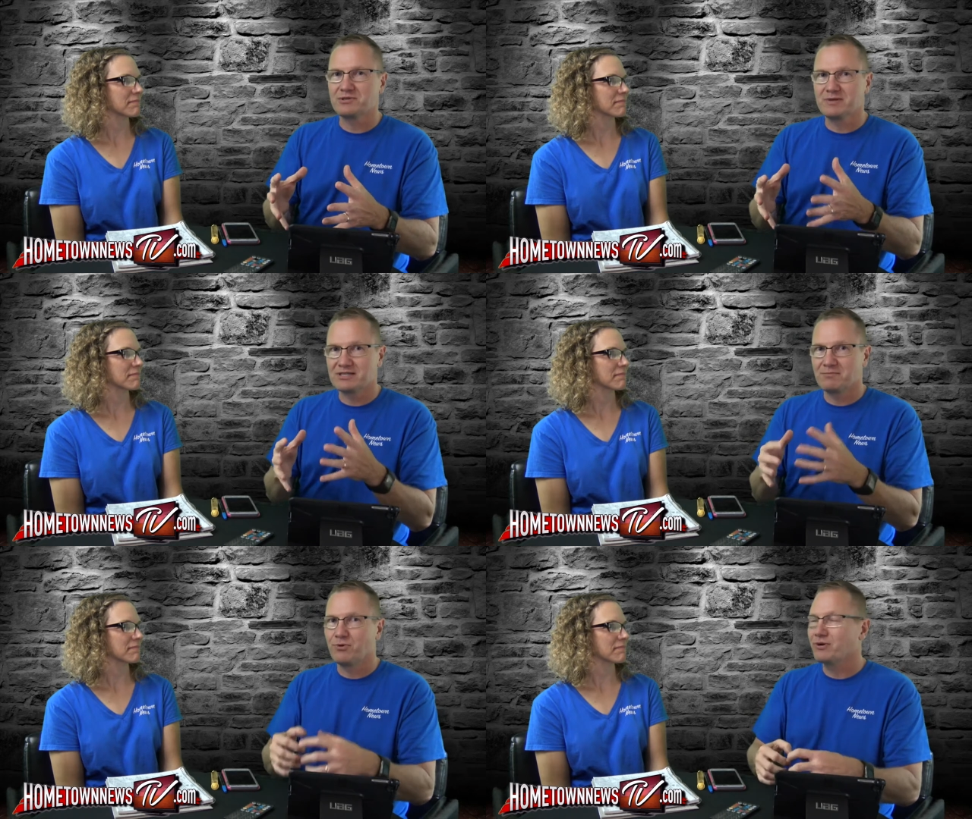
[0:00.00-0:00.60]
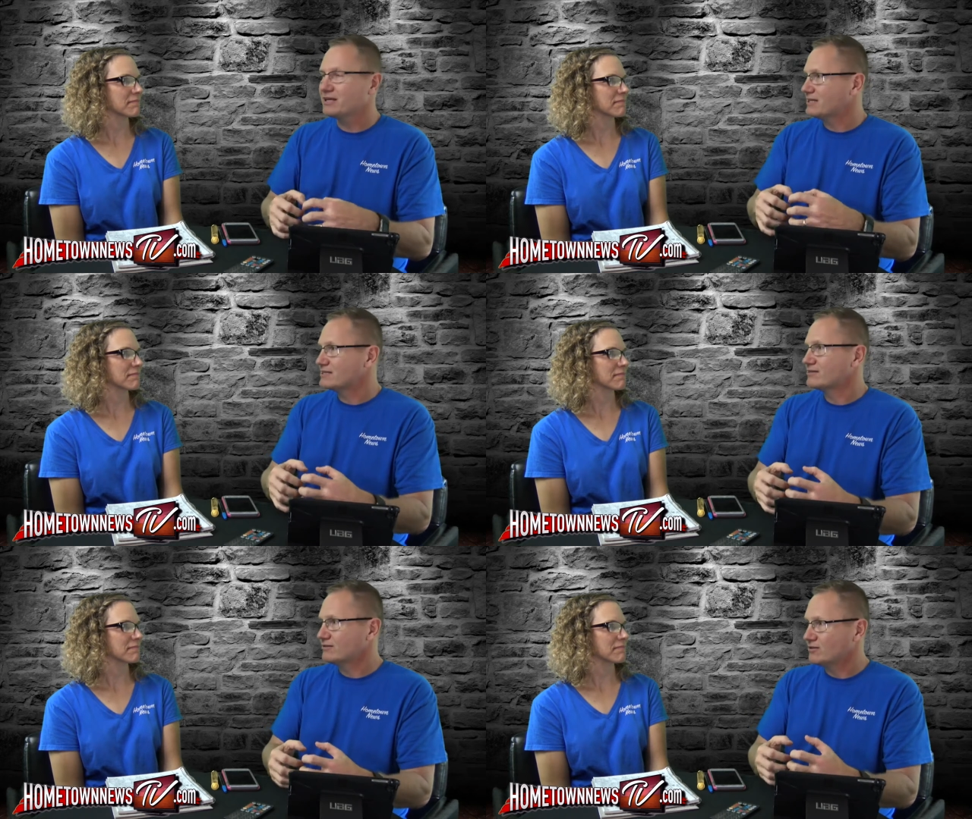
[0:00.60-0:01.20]
Speaker 1: be supporting
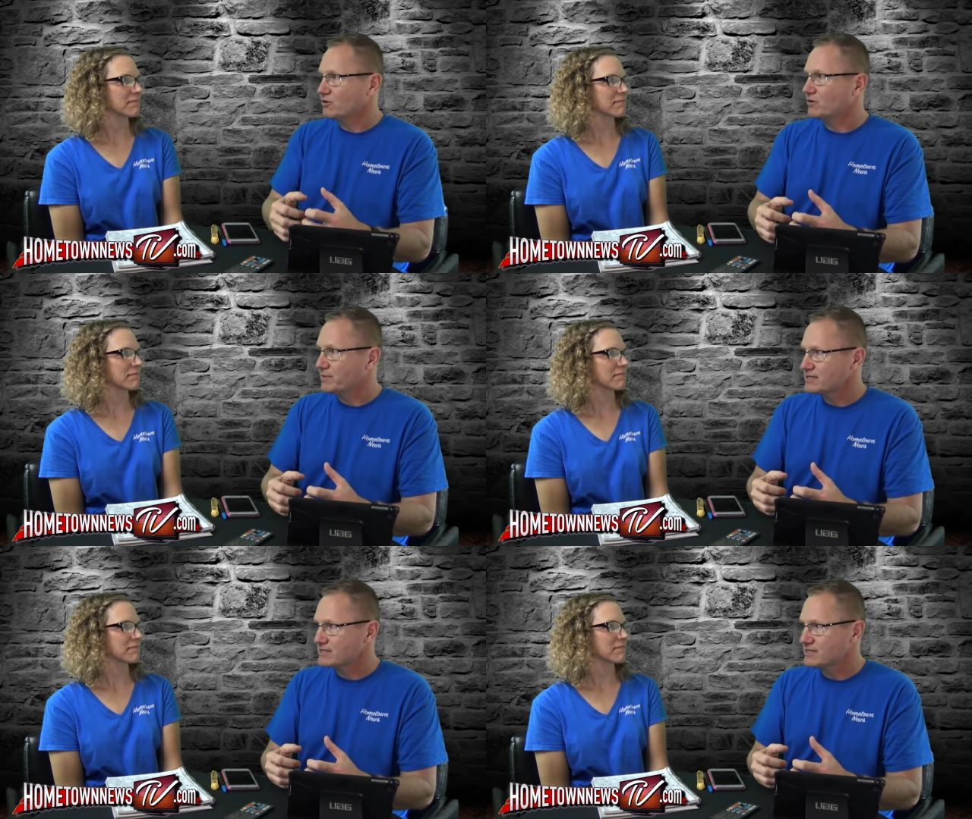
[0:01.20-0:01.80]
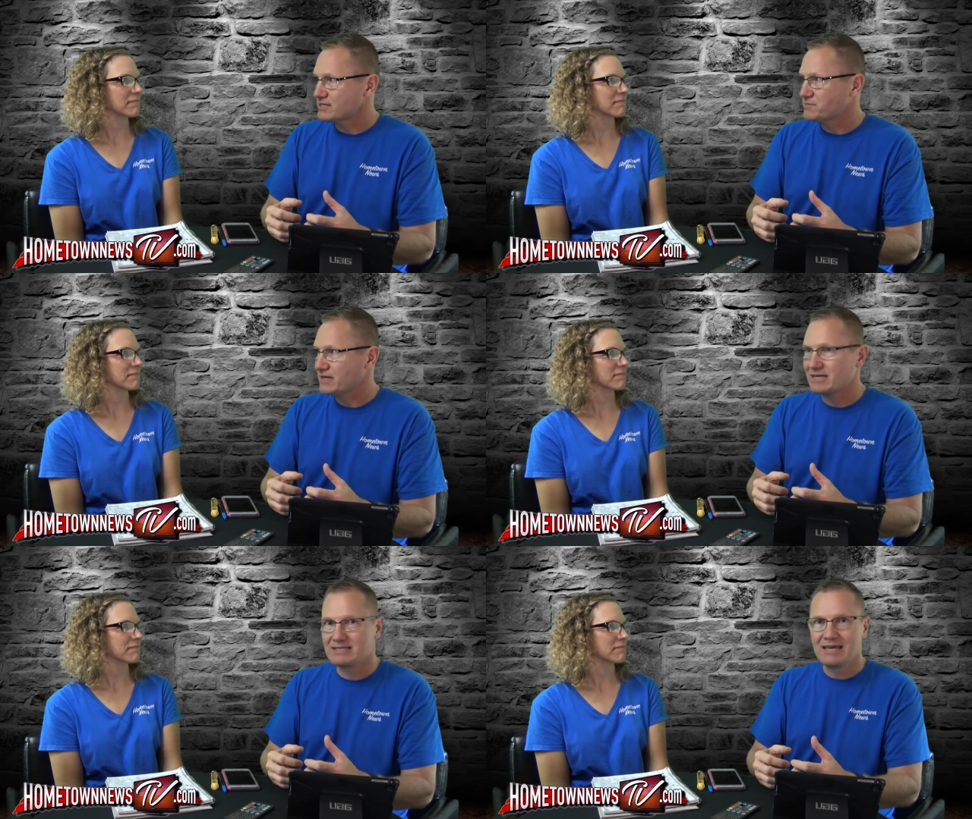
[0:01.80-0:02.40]
these little local businesses
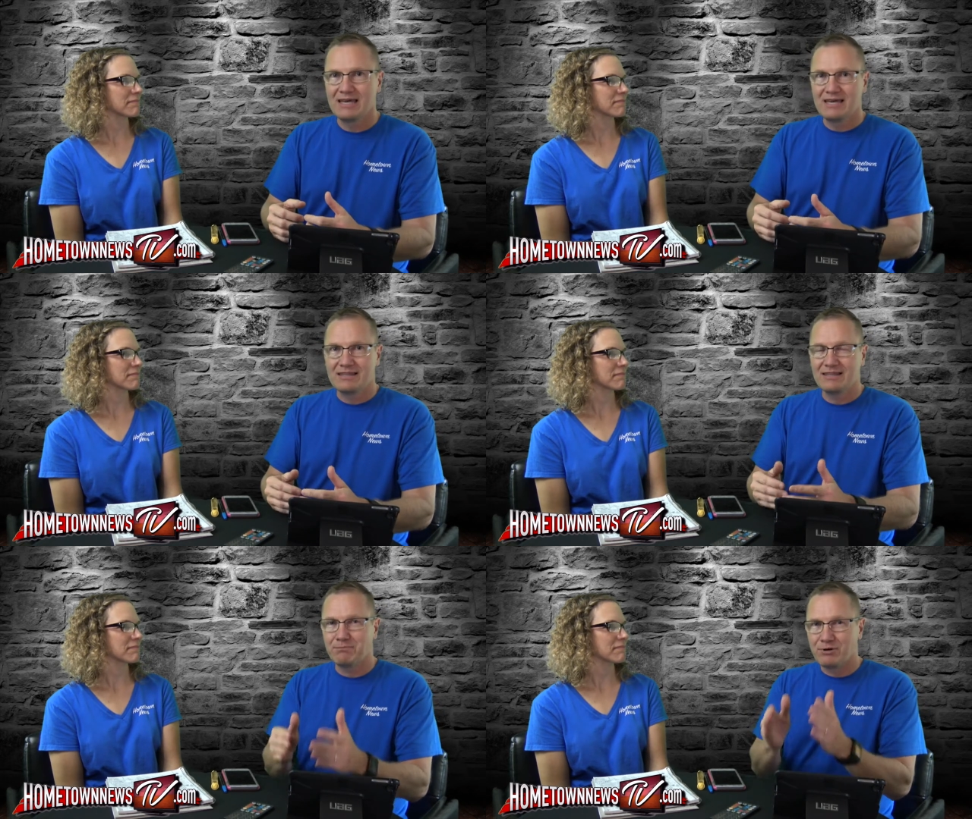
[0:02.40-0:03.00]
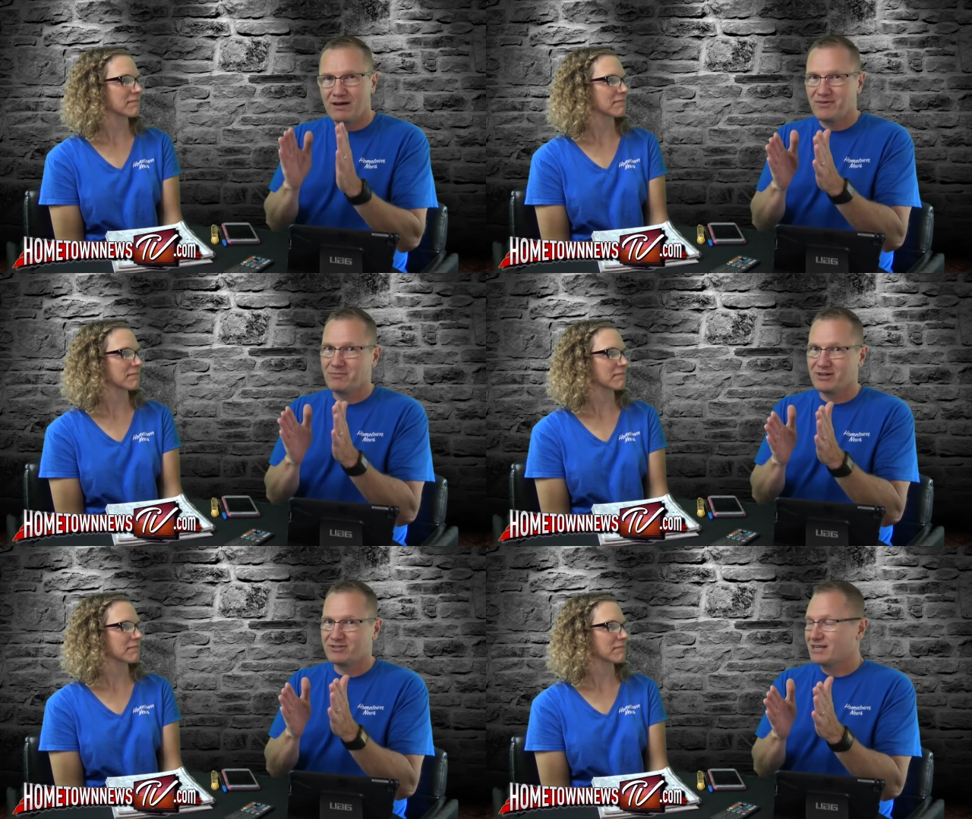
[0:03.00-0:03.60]
because the profit
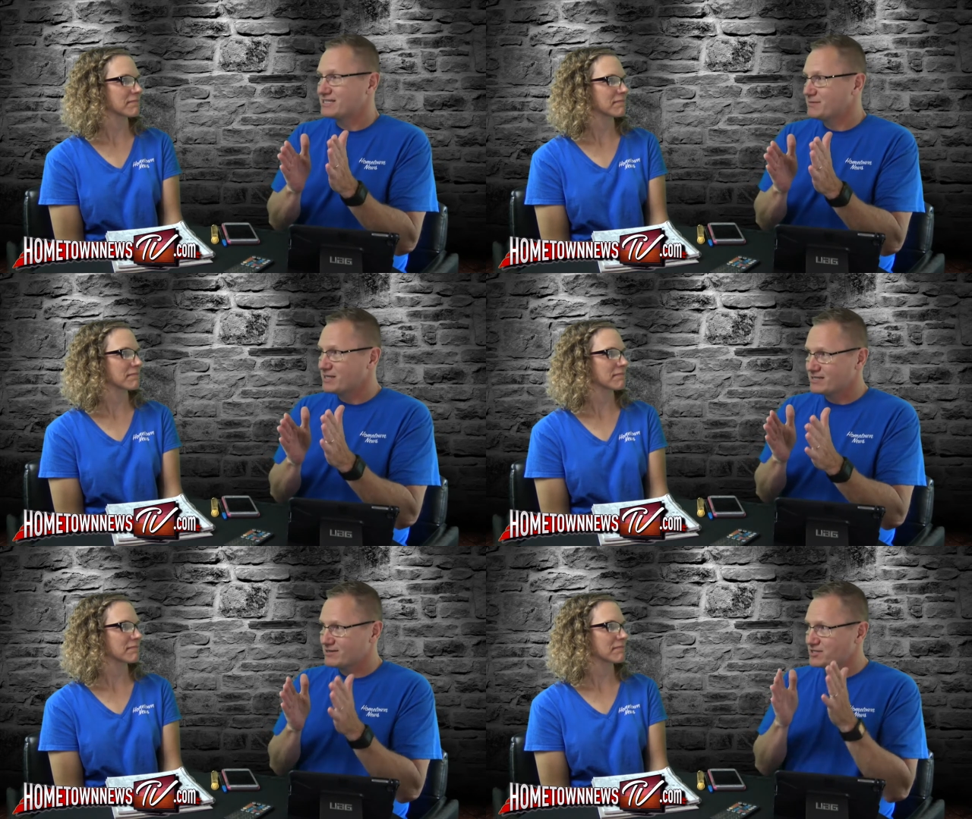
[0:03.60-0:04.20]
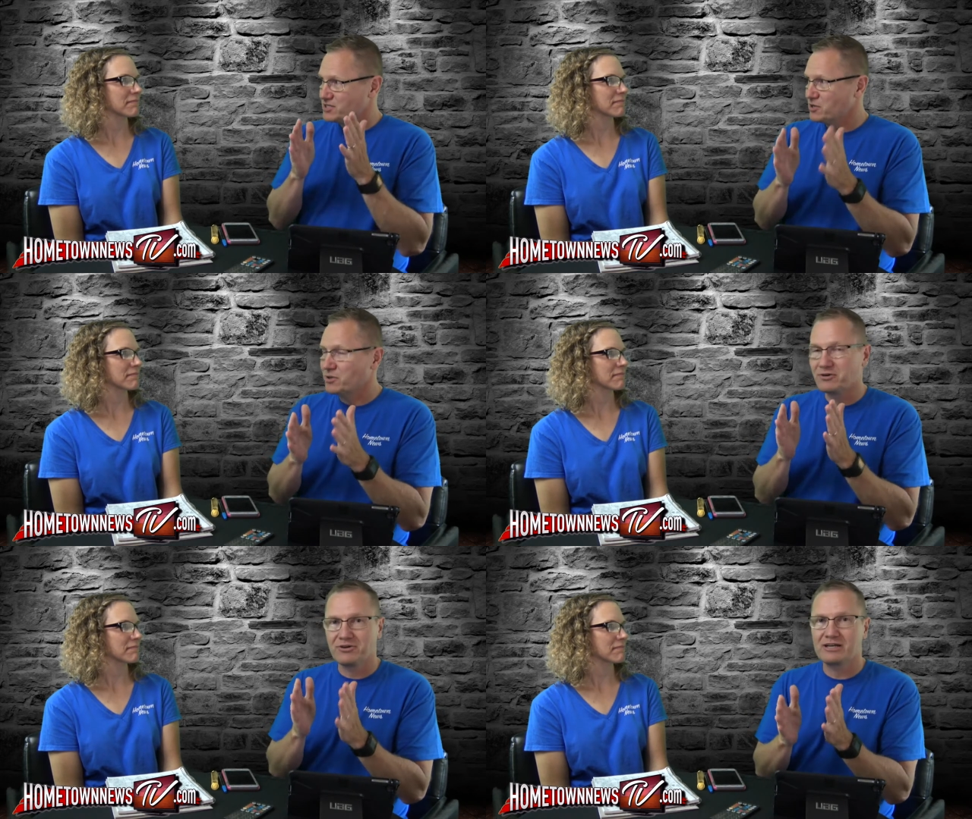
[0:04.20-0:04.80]
margin on some of these are so
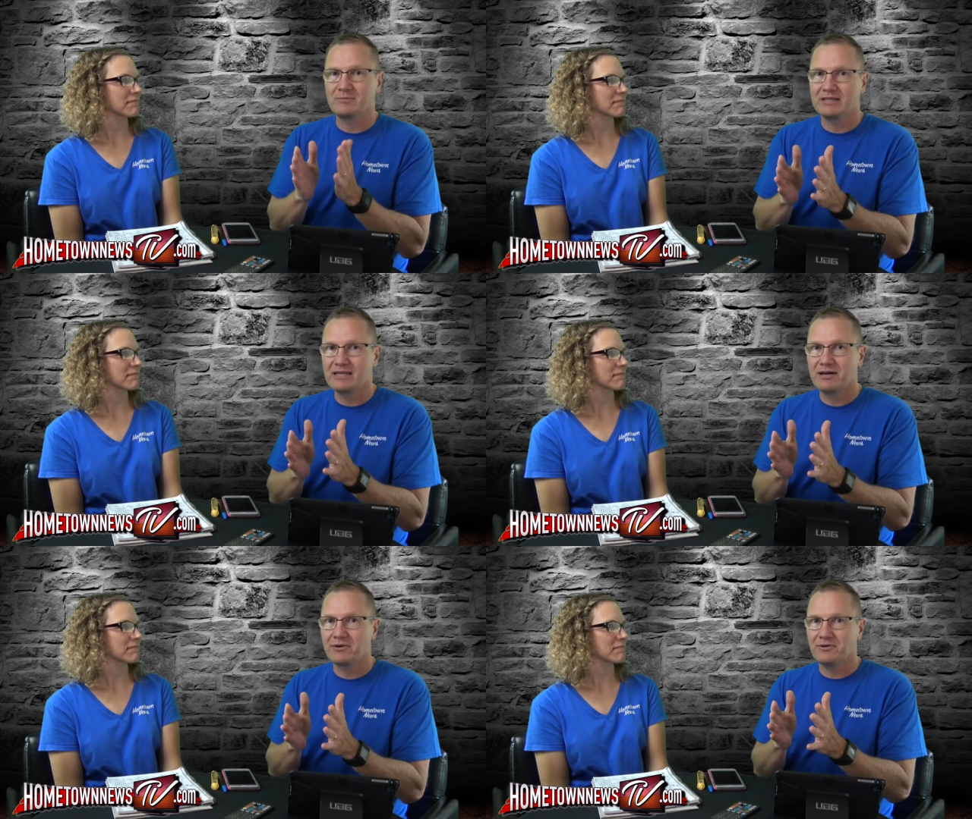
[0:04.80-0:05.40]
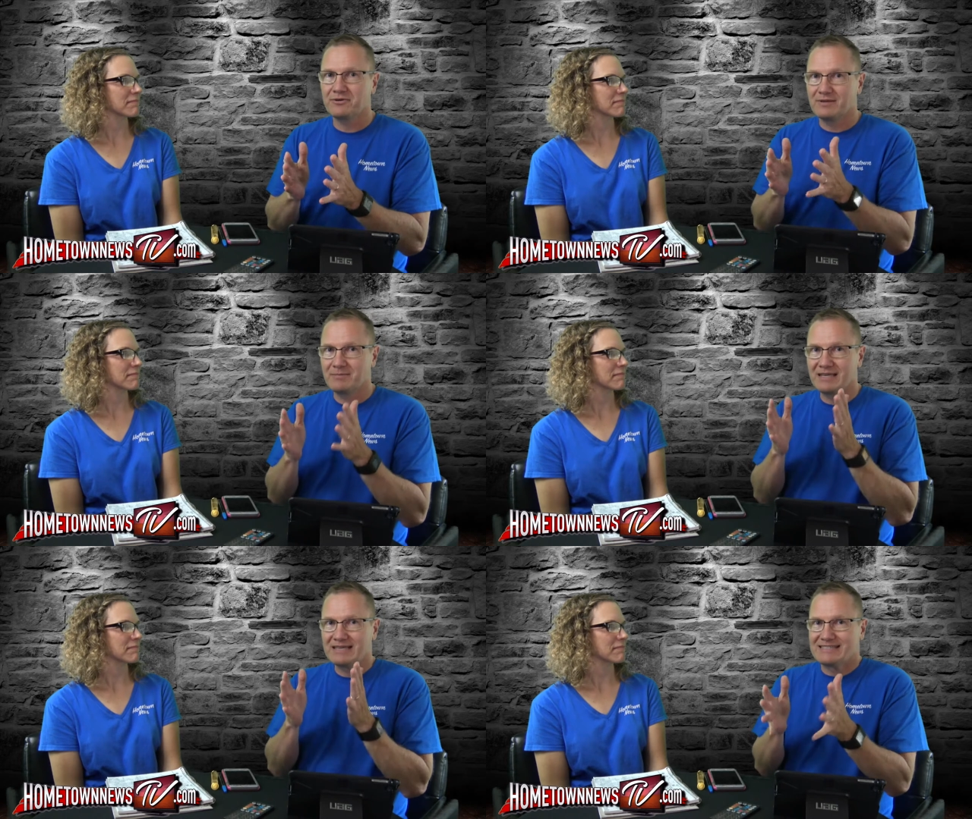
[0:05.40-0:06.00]
incredibly narrow
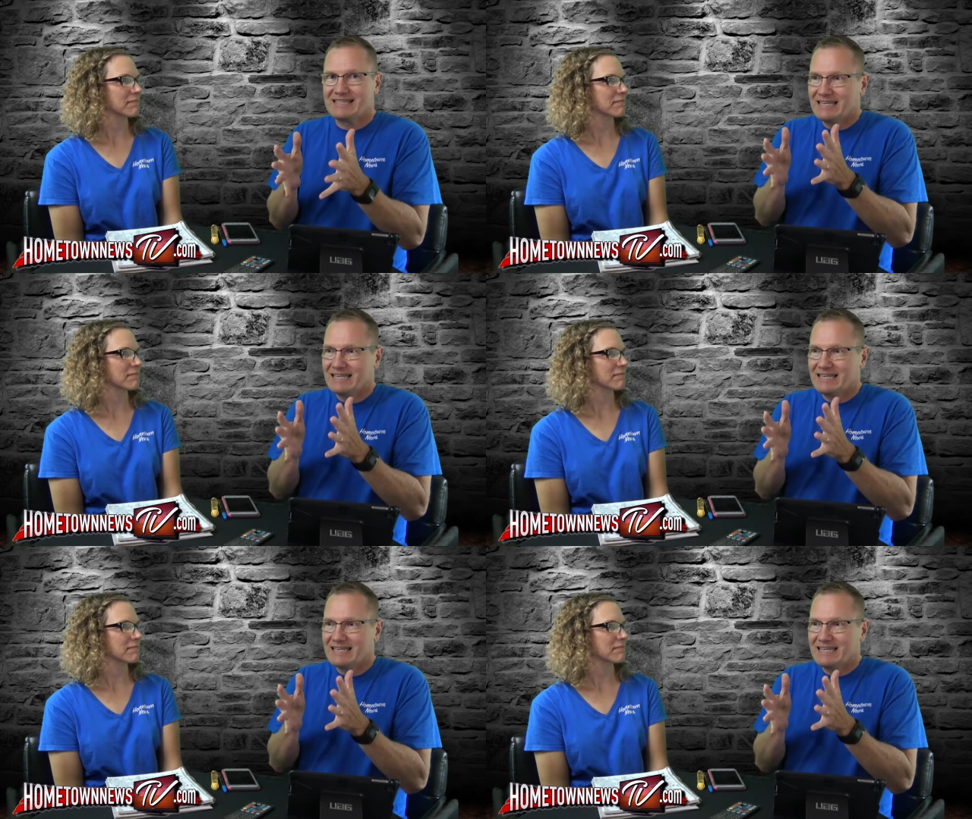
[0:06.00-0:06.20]
because they